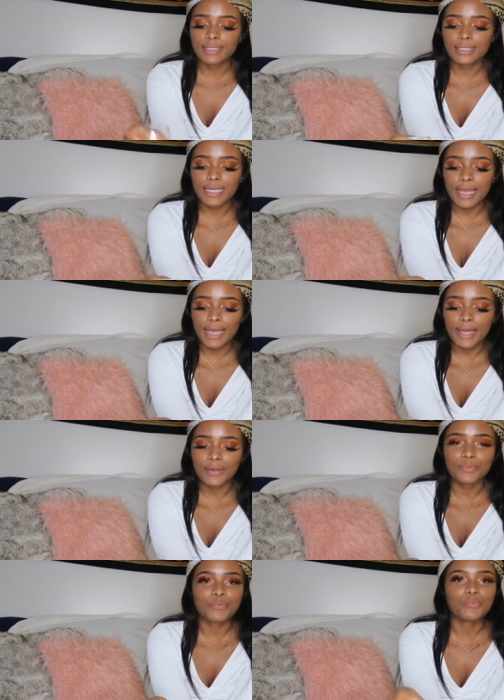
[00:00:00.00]

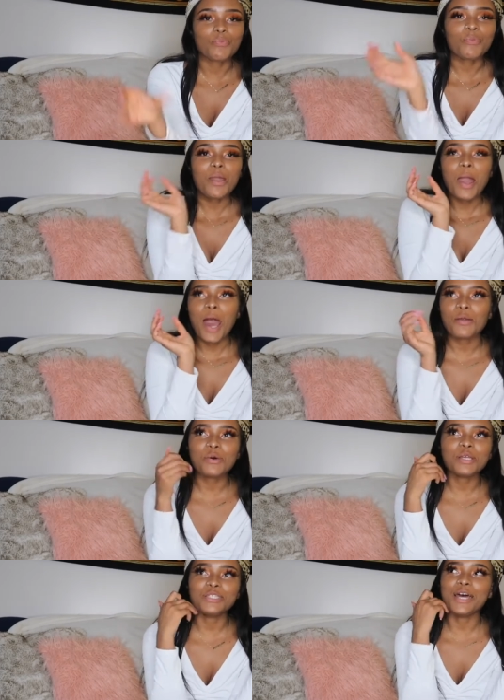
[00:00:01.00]
Stay, I
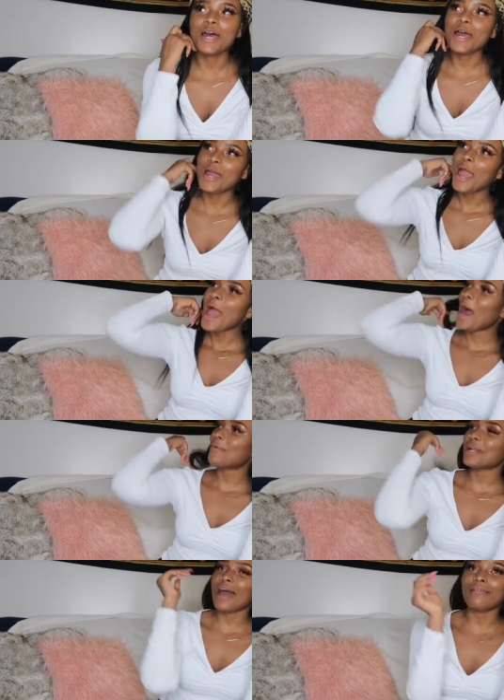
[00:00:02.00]
wanna
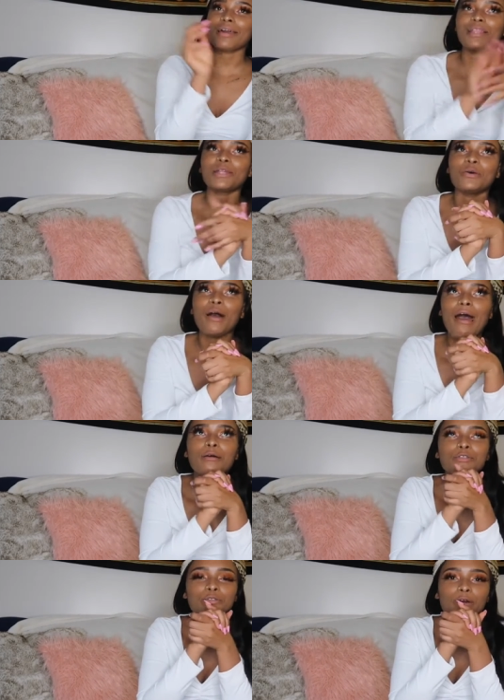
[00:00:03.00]
have like a little
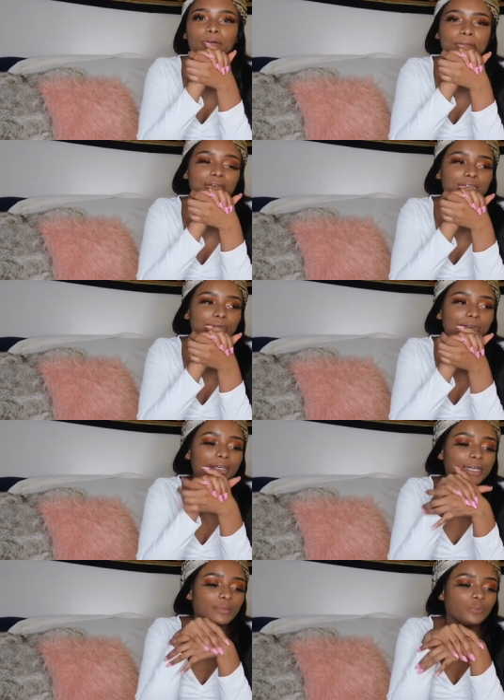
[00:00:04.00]
outro, because I
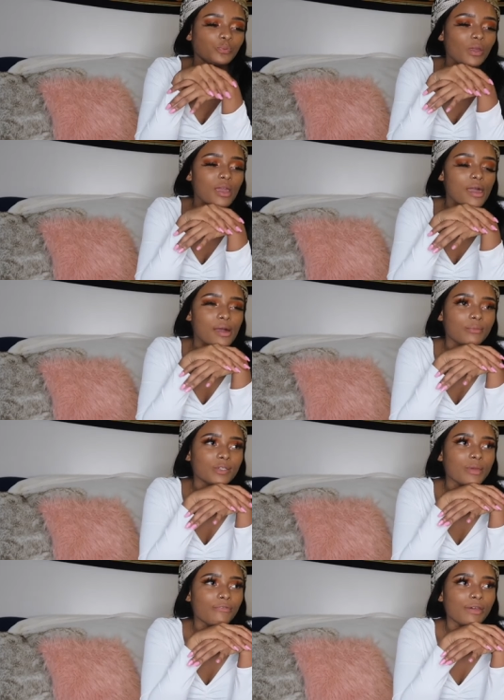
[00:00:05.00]
feel like
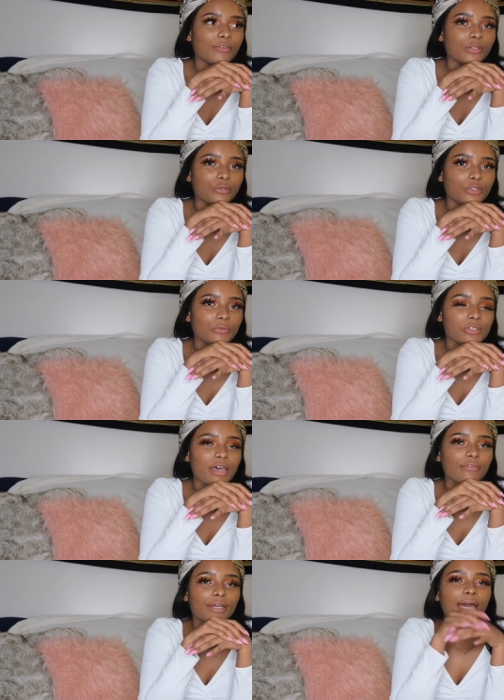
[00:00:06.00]
most of my favorite YouTubers
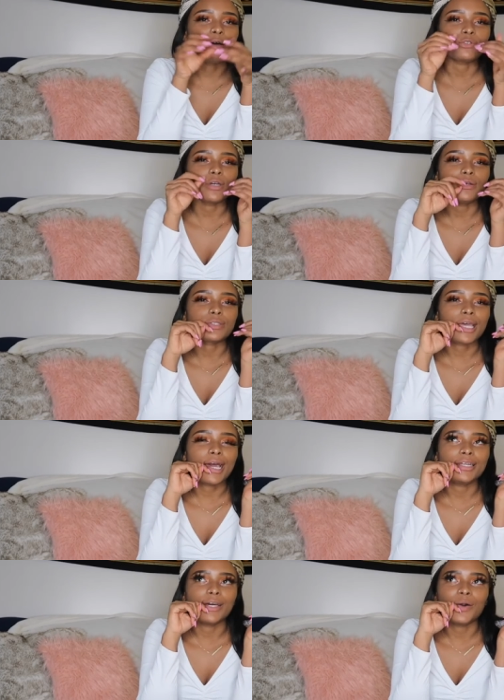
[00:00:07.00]
have like outros.
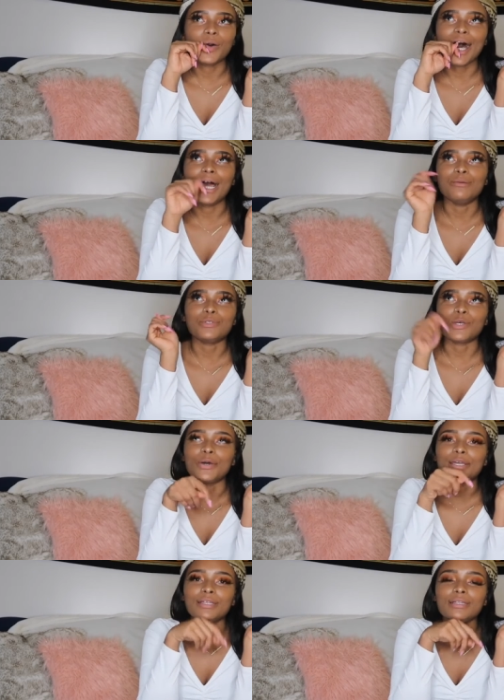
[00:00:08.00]
Like I know I Am
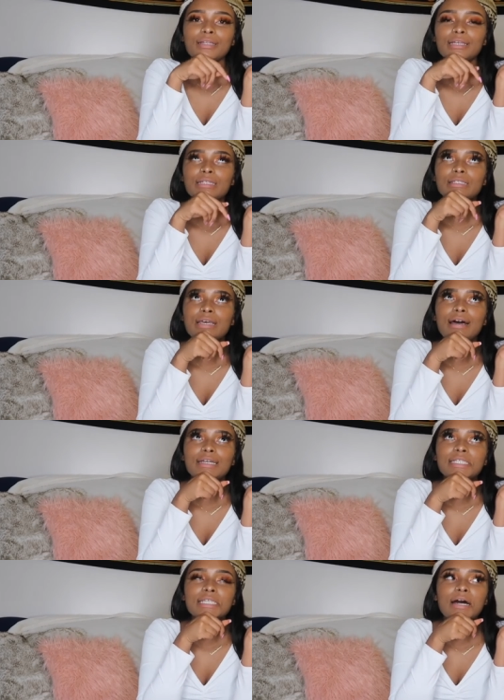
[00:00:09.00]
Zoe, he
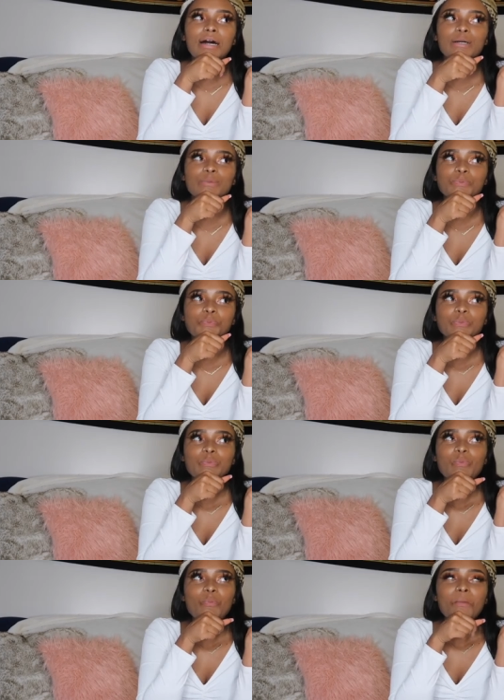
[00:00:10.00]
says,
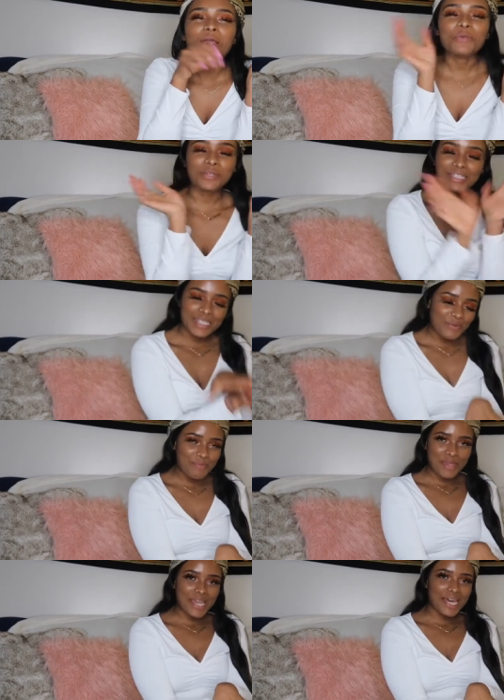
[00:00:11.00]
you can't stay
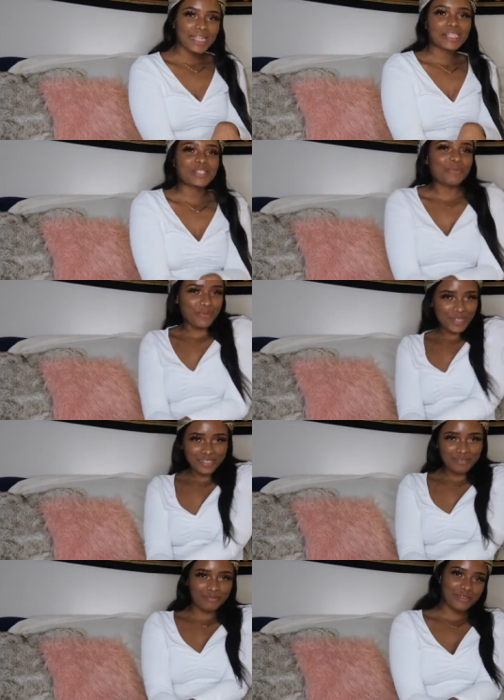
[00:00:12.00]
with me unless you're
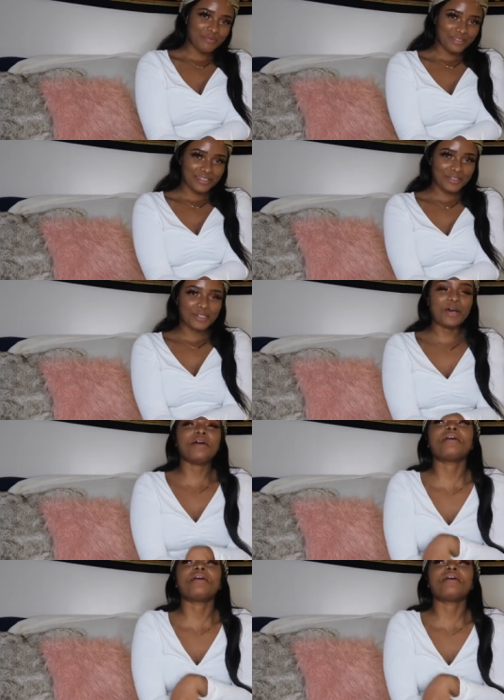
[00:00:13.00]
pretty on purpose.